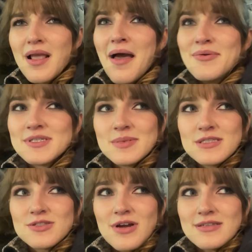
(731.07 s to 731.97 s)
I was a bit
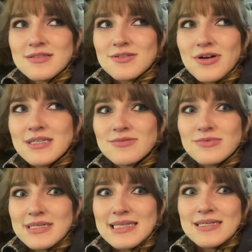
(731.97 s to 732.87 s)
stressed. The dress
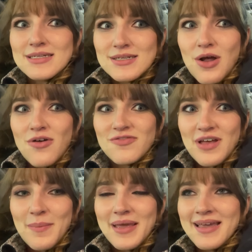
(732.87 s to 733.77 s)
really did not
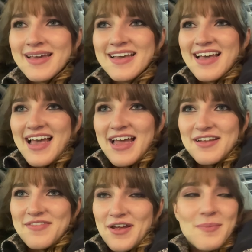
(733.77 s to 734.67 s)
fit me. And
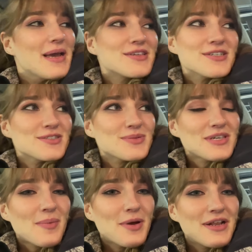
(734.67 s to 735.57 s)
if there are pictures which I
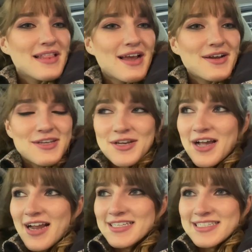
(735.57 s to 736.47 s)
put in there, you can
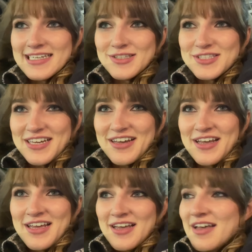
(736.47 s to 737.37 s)
kind of see it just like
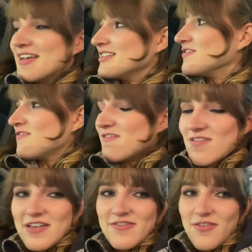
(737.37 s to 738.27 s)

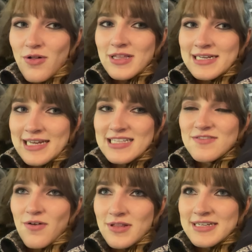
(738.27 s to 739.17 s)
it falling. It's
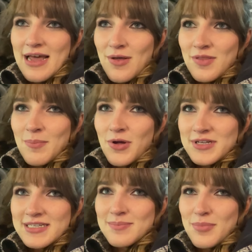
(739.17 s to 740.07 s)
fallen down. The
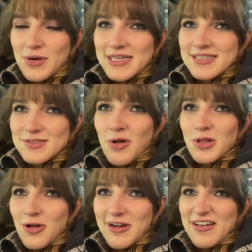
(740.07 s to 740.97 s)
body body is not
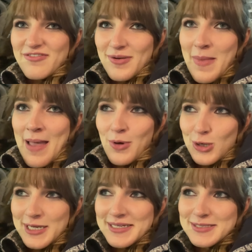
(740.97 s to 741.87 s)
long enough for my
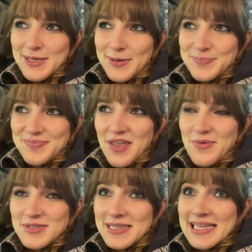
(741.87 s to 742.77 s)
body, so I
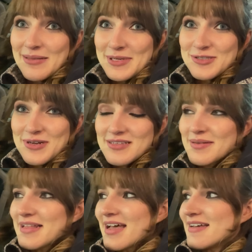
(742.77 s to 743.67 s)
was a little bit stressed
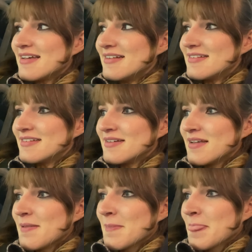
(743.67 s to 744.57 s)
about that. And
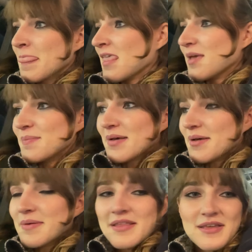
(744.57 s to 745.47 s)
but
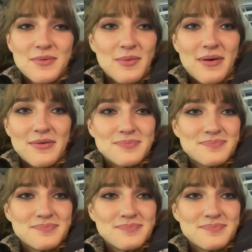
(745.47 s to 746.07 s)
I think it went well.